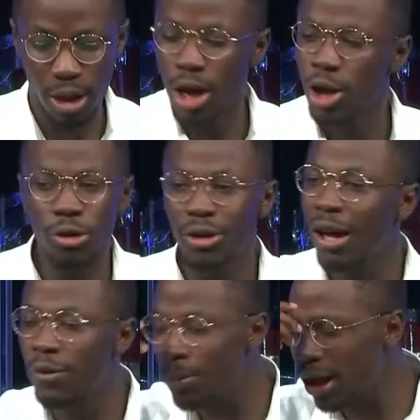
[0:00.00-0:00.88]
You don't
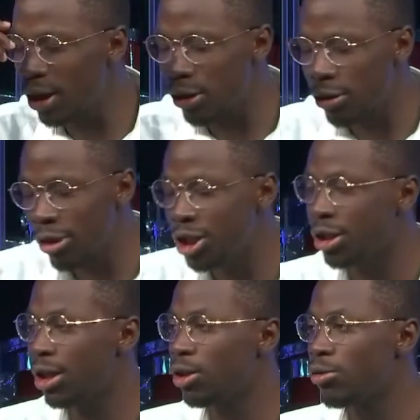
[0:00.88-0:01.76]
have to be a
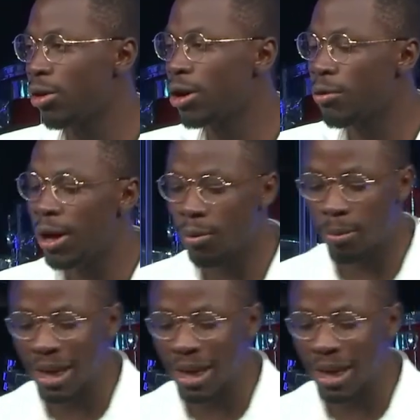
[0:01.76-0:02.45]
Christian to agree with me